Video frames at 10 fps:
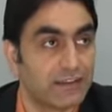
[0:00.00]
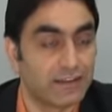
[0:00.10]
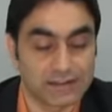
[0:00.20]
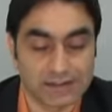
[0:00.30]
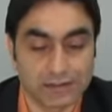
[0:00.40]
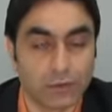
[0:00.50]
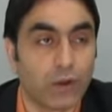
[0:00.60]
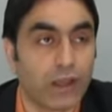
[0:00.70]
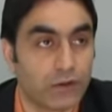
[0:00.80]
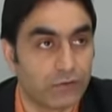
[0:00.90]
This is the
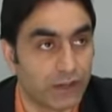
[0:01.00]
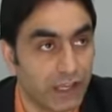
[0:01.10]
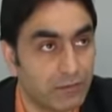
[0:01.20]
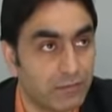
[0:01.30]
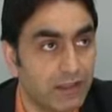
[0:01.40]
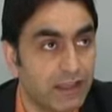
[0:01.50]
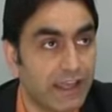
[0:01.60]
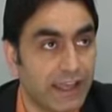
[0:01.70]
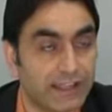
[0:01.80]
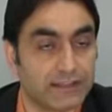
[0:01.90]
way of ilm.
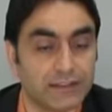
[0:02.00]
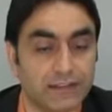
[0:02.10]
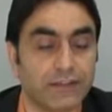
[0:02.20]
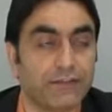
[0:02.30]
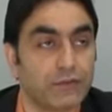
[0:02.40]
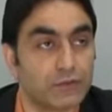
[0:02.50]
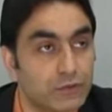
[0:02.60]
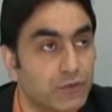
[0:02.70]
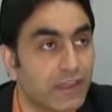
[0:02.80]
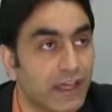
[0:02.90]
And if you
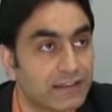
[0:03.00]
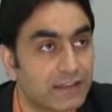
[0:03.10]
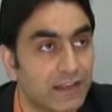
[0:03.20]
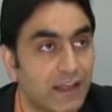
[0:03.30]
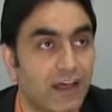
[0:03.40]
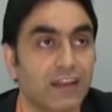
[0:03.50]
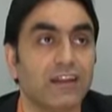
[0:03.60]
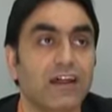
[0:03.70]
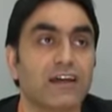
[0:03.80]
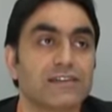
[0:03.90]
do that,
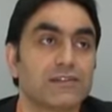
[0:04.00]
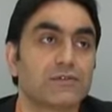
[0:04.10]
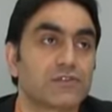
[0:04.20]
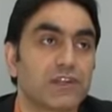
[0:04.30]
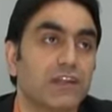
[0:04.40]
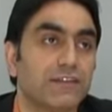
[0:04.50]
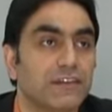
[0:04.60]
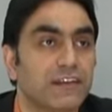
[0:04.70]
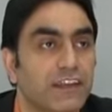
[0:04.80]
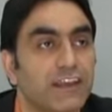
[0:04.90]
Allah Azza wa Jalla
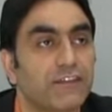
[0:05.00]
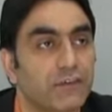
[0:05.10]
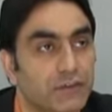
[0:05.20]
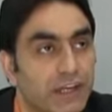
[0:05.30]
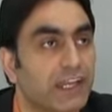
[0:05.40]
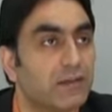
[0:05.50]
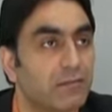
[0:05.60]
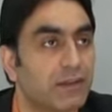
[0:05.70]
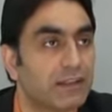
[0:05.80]
will give you the ilm.